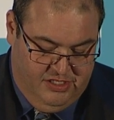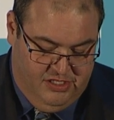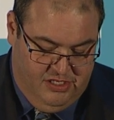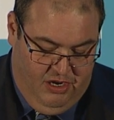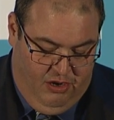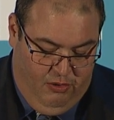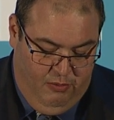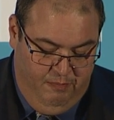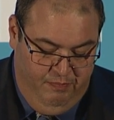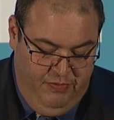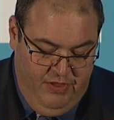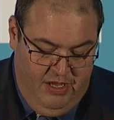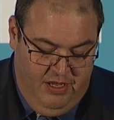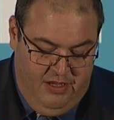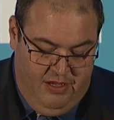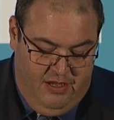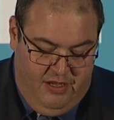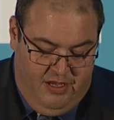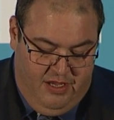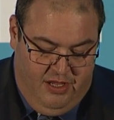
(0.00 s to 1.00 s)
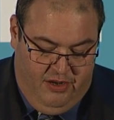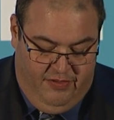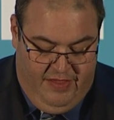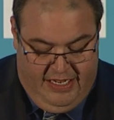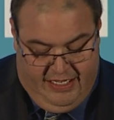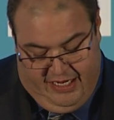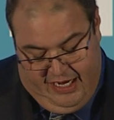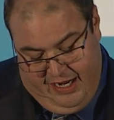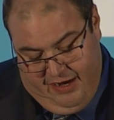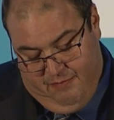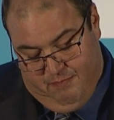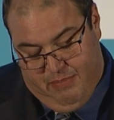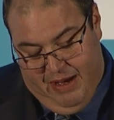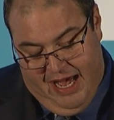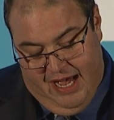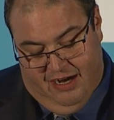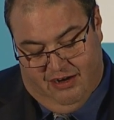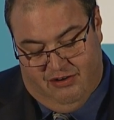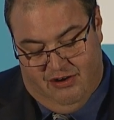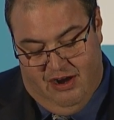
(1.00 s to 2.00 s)
So, you know, that kind of
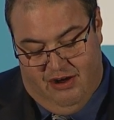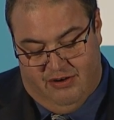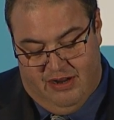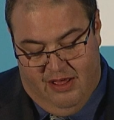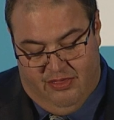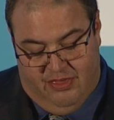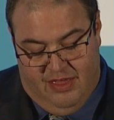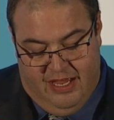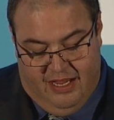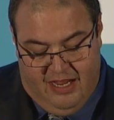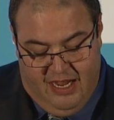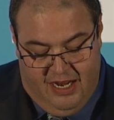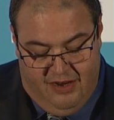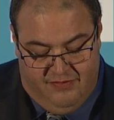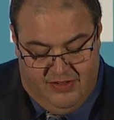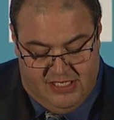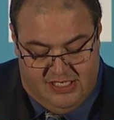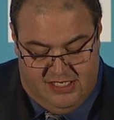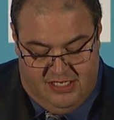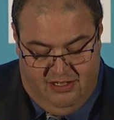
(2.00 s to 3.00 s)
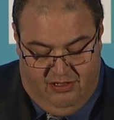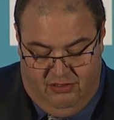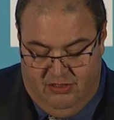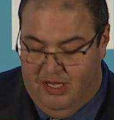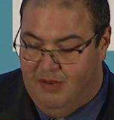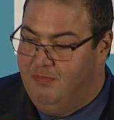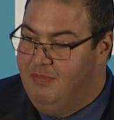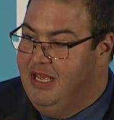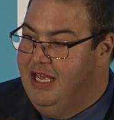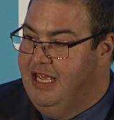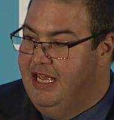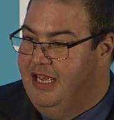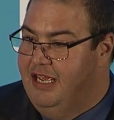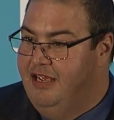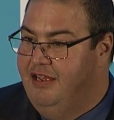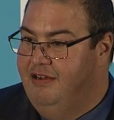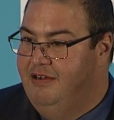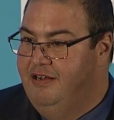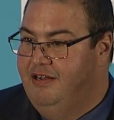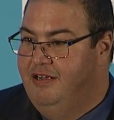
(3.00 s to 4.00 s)
background, I think, kind of instilled in
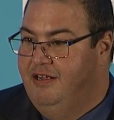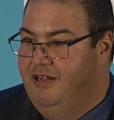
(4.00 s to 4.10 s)
me,